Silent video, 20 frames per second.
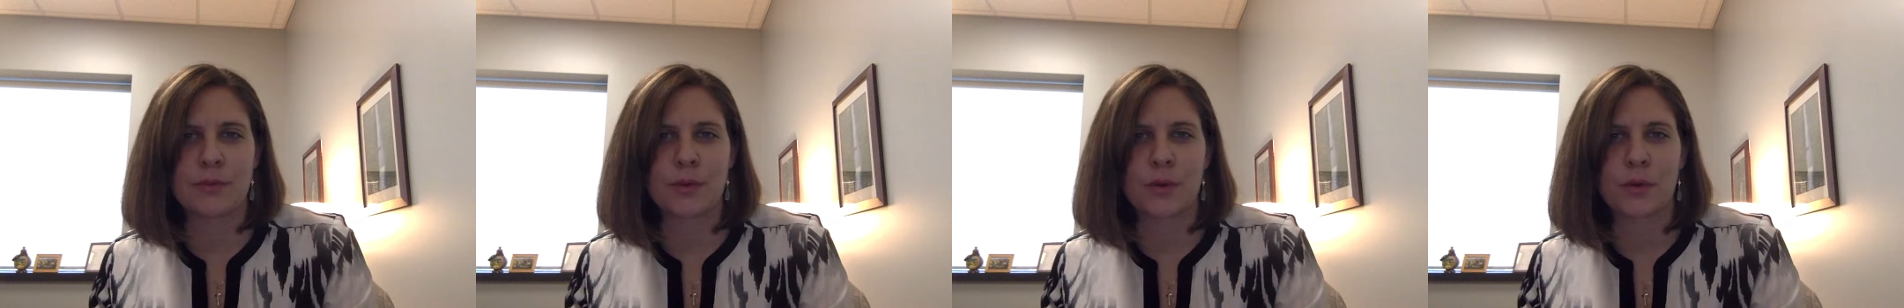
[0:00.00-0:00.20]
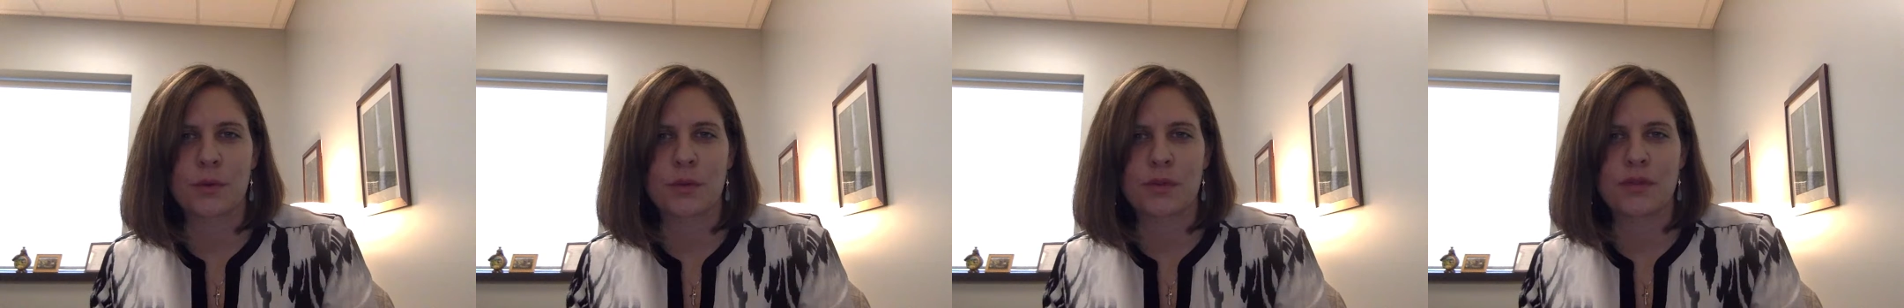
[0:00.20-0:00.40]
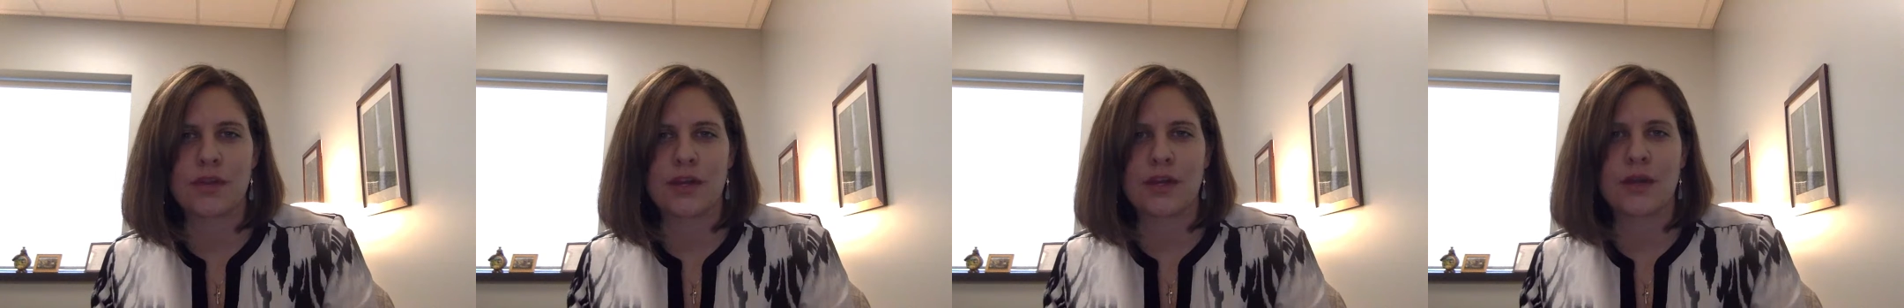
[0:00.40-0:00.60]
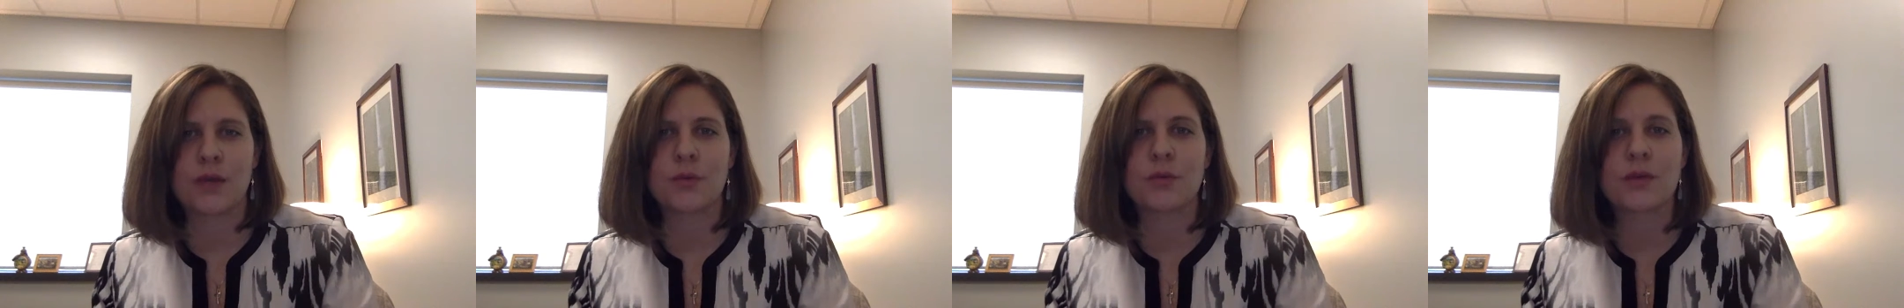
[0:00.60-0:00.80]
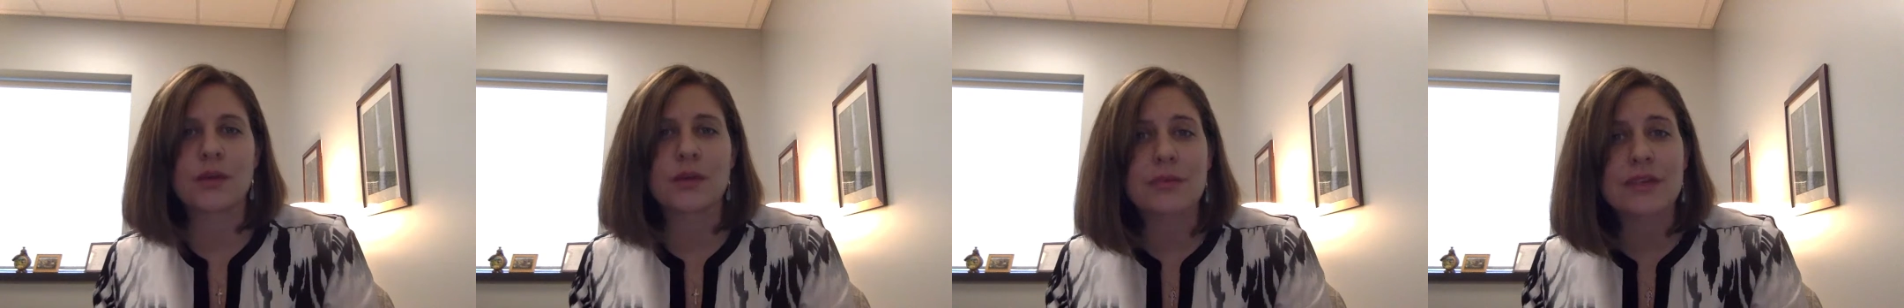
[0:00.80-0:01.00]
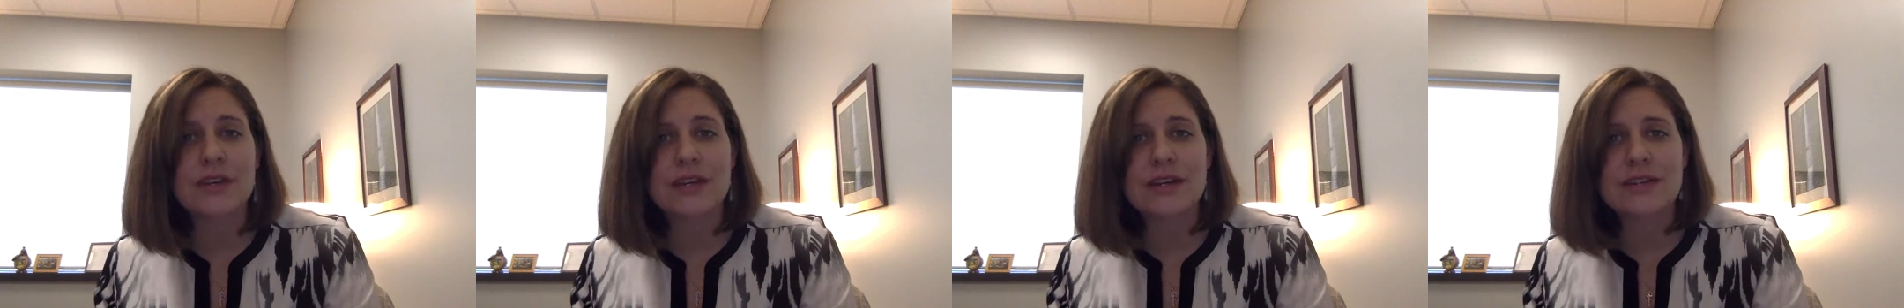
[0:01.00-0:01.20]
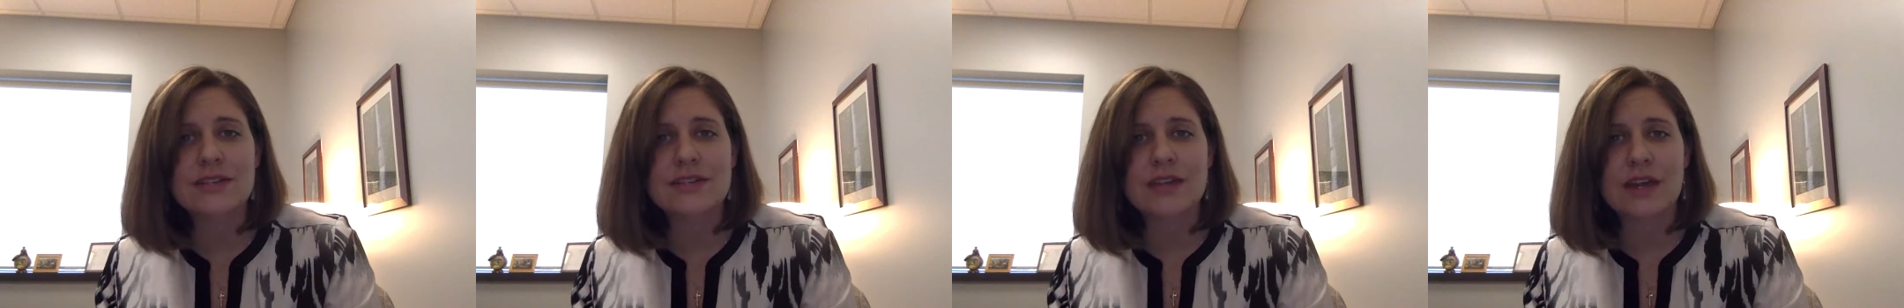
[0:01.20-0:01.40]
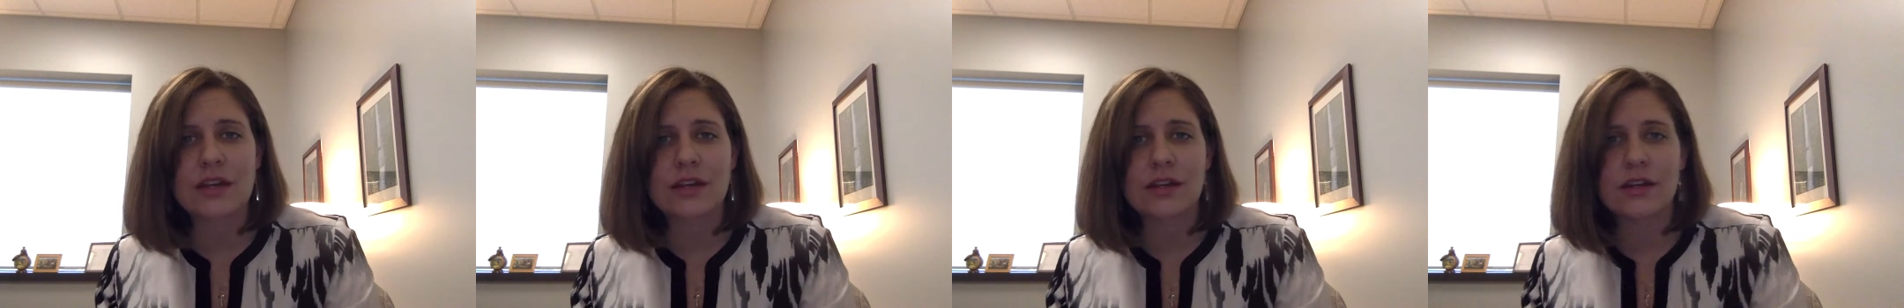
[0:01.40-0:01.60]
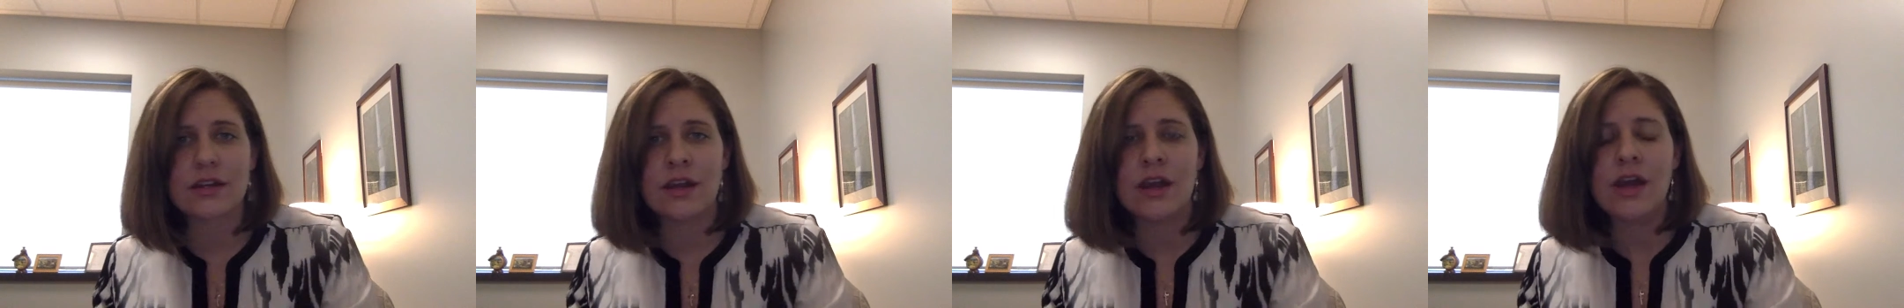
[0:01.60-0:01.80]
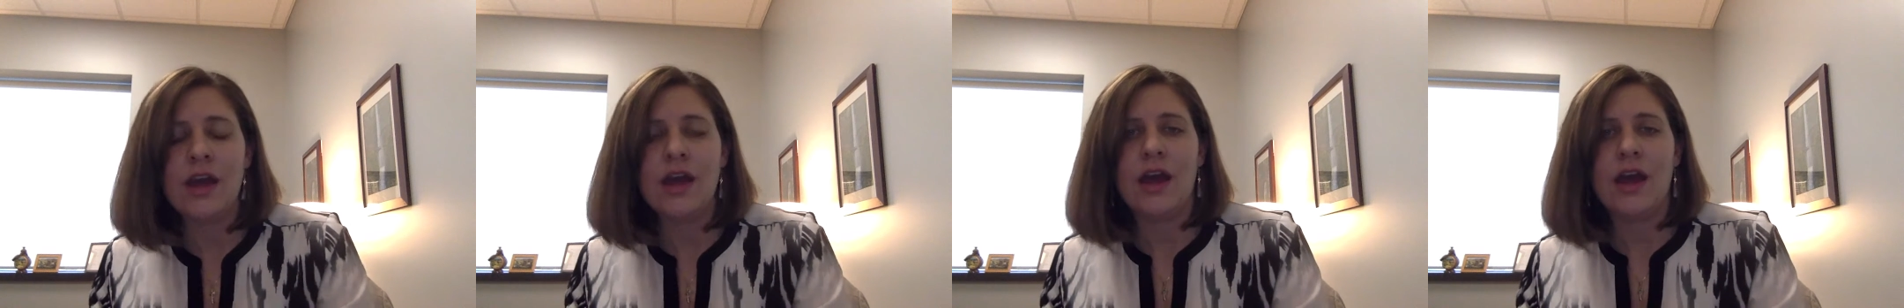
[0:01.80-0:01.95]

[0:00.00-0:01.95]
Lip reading: both incredibly excited